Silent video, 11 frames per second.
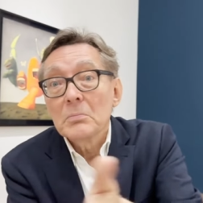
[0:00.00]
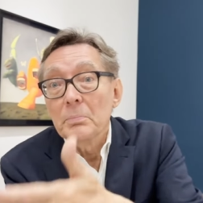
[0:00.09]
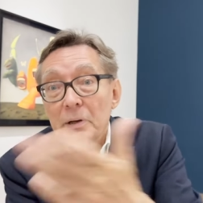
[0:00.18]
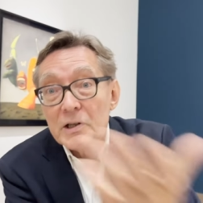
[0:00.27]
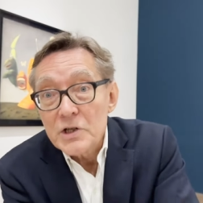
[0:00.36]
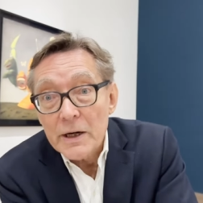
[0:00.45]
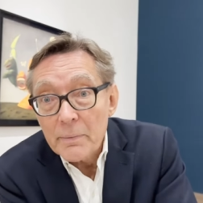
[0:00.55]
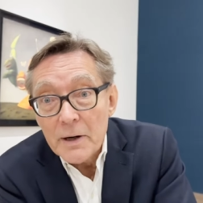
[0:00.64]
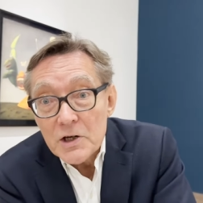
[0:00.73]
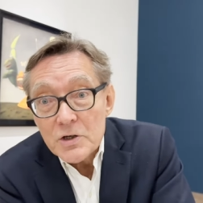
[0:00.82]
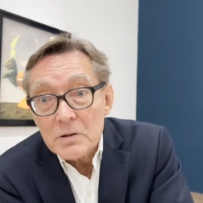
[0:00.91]
Beat
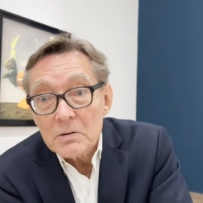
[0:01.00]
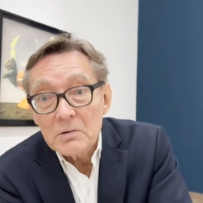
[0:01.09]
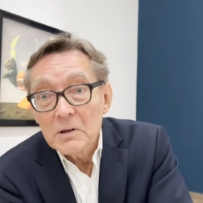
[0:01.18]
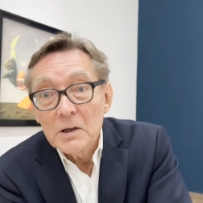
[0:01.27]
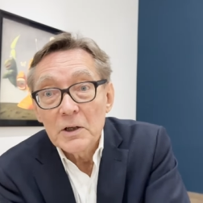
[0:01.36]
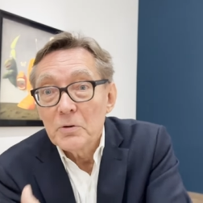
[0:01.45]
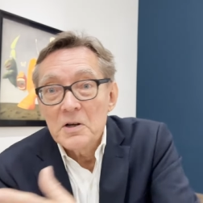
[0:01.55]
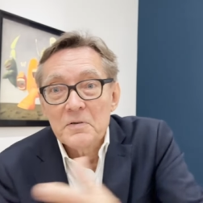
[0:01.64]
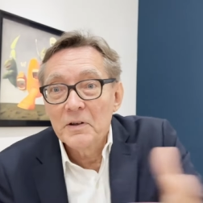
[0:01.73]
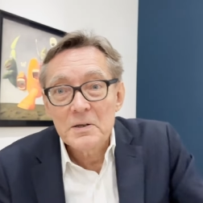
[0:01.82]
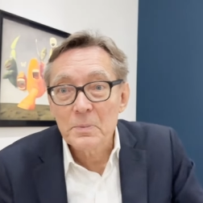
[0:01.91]
Generation. It
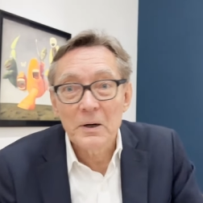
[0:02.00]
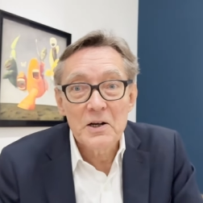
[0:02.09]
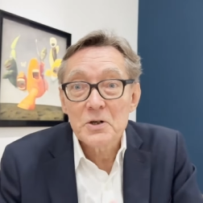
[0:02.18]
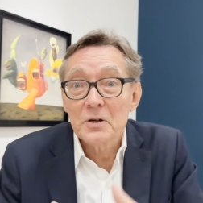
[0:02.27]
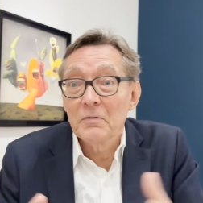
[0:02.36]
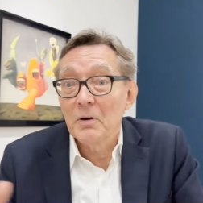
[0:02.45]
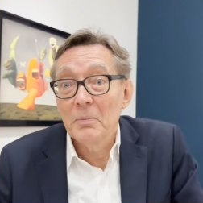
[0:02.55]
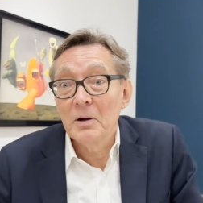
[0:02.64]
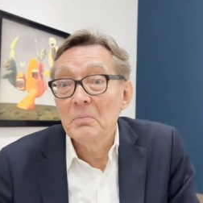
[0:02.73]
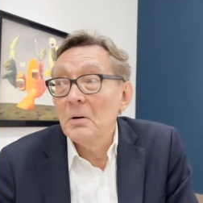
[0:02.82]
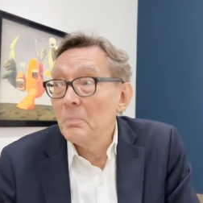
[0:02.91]
was the inspiration pop.
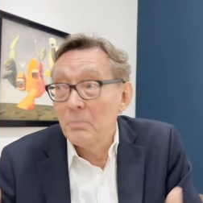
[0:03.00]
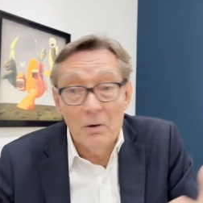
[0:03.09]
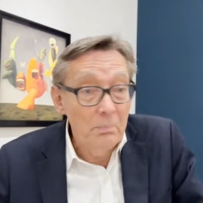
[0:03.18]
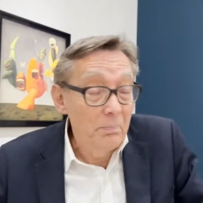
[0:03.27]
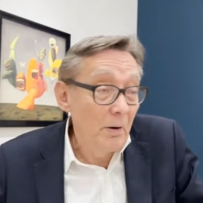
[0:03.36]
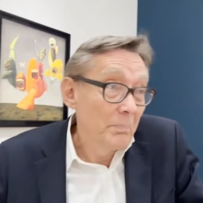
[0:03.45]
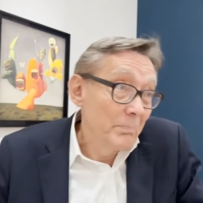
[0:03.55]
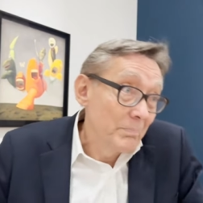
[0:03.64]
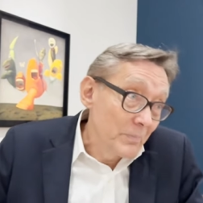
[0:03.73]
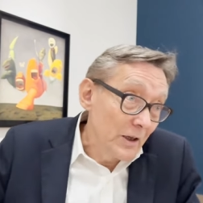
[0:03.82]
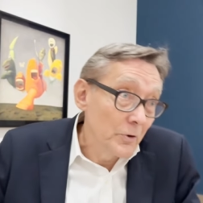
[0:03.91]
for pop, pop.
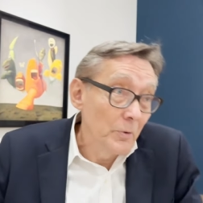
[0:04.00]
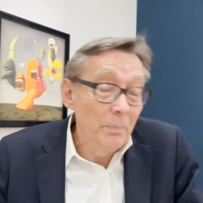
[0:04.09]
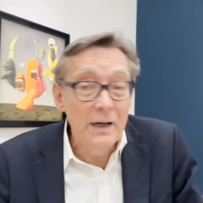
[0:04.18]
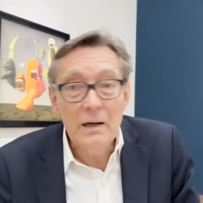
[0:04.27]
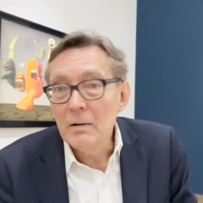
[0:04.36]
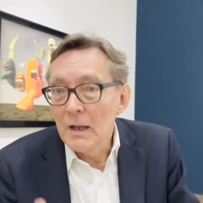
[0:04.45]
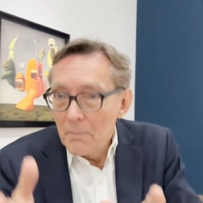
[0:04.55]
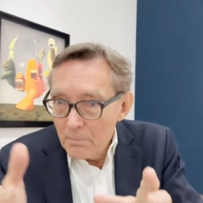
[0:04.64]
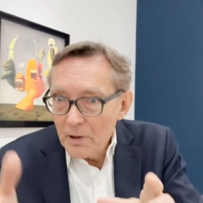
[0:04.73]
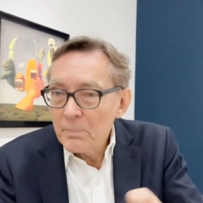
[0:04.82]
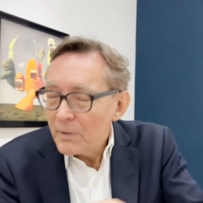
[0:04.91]
It could be
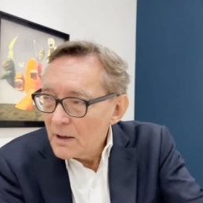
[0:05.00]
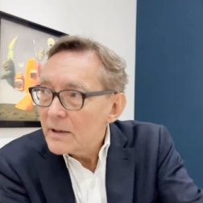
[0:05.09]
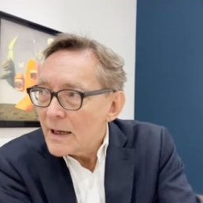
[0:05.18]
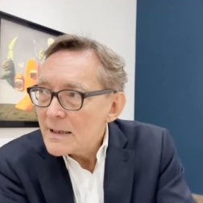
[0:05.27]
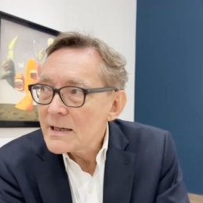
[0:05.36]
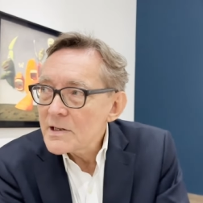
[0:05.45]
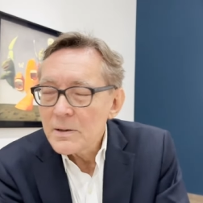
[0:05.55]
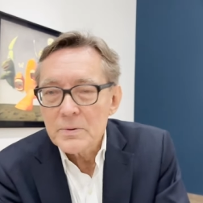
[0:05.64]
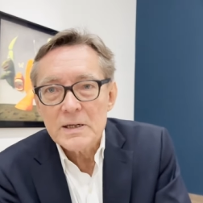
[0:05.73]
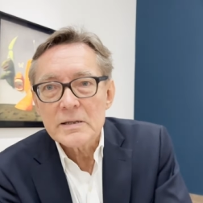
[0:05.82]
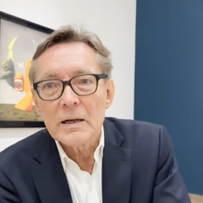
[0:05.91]
pop. Yes, it's
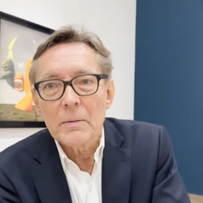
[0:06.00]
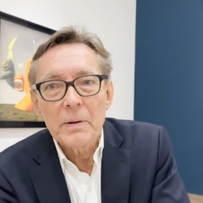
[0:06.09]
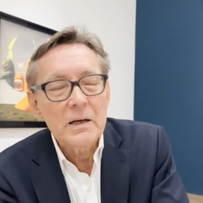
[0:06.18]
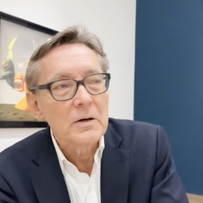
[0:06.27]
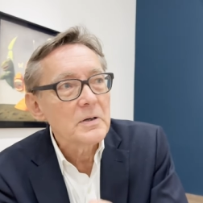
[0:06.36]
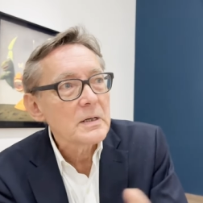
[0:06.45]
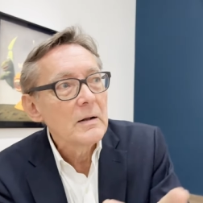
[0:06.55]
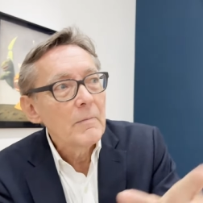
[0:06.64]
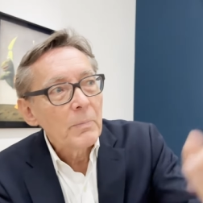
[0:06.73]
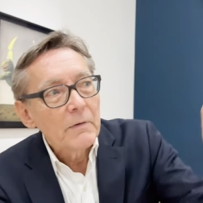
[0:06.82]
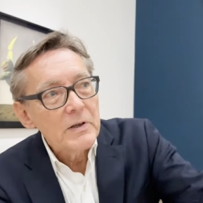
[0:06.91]
interesting because.
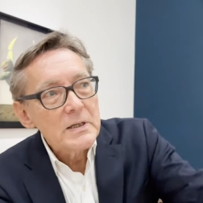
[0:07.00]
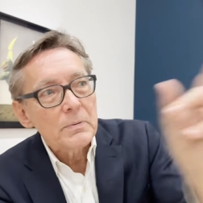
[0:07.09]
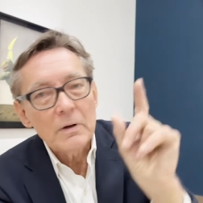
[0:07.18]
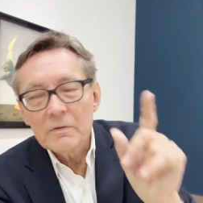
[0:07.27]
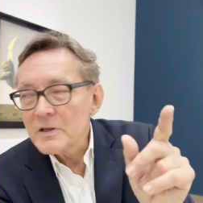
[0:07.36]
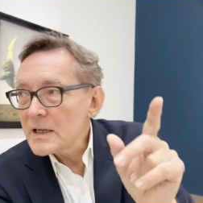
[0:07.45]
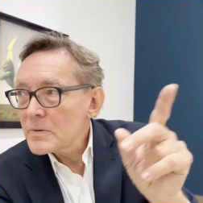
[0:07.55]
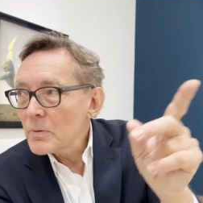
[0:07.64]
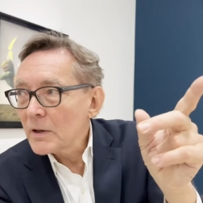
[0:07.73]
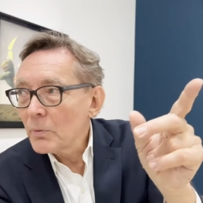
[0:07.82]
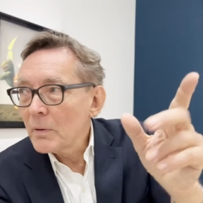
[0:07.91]
This, this, is
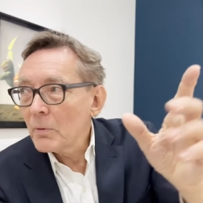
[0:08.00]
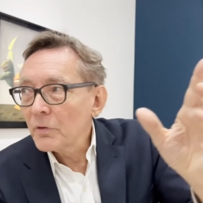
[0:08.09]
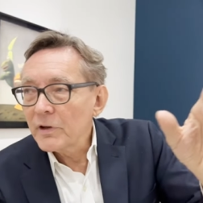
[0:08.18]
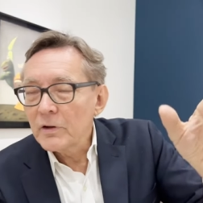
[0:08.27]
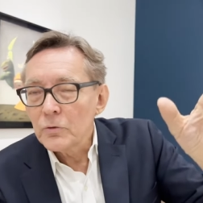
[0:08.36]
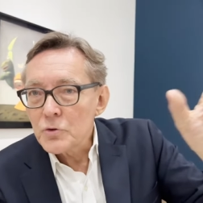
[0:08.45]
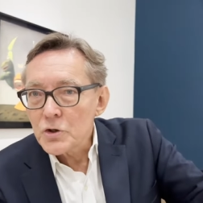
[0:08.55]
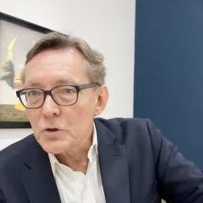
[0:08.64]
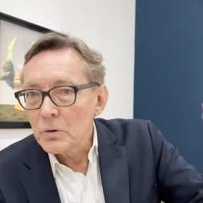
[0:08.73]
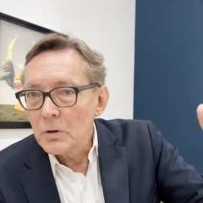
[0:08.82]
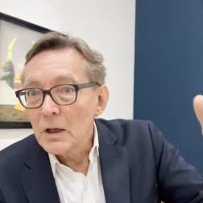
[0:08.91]
what we wanted to
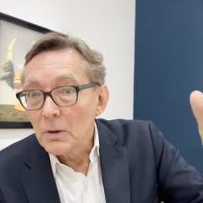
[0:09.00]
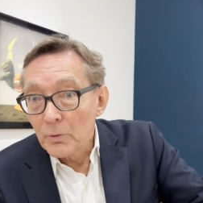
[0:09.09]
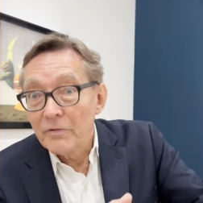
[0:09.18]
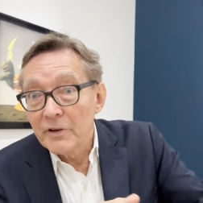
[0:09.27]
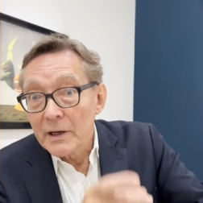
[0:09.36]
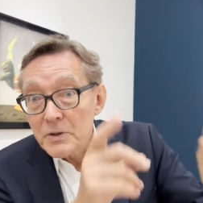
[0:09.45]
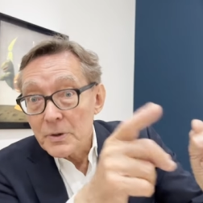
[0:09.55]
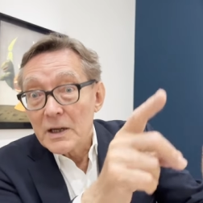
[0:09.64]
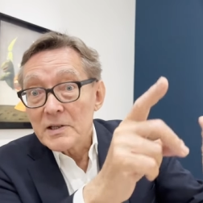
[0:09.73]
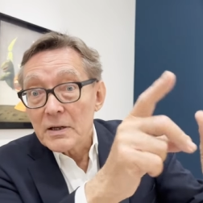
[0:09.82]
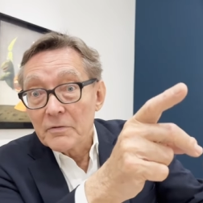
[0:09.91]
show with the
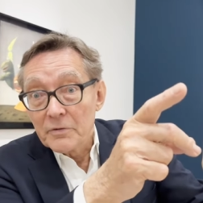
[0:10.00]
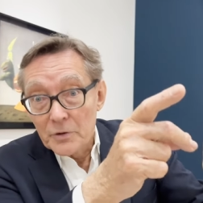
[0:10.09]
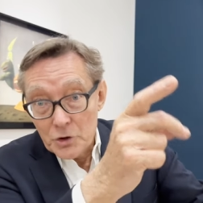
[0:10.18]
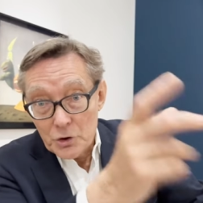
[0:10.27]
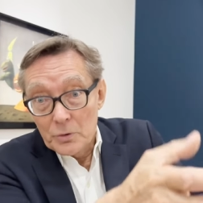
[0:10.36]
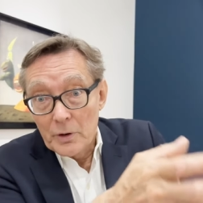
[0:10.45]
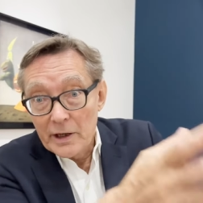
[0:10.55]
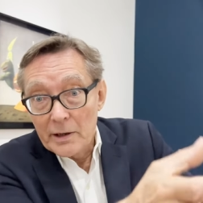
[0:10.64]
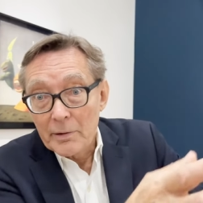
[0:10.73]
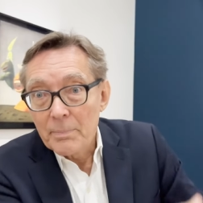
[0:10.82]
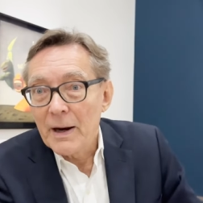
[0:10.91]
entrance of the show
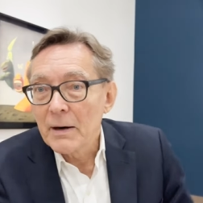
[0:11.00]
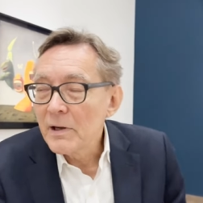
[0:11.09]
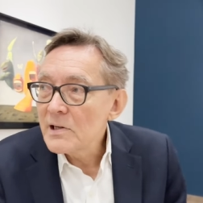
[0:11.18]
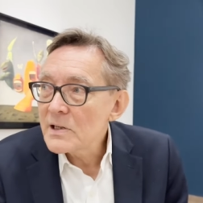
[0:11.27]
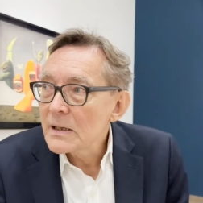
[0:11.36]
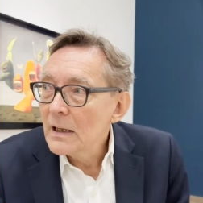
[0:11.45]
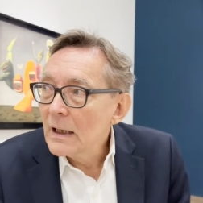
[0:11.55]
here in Paris.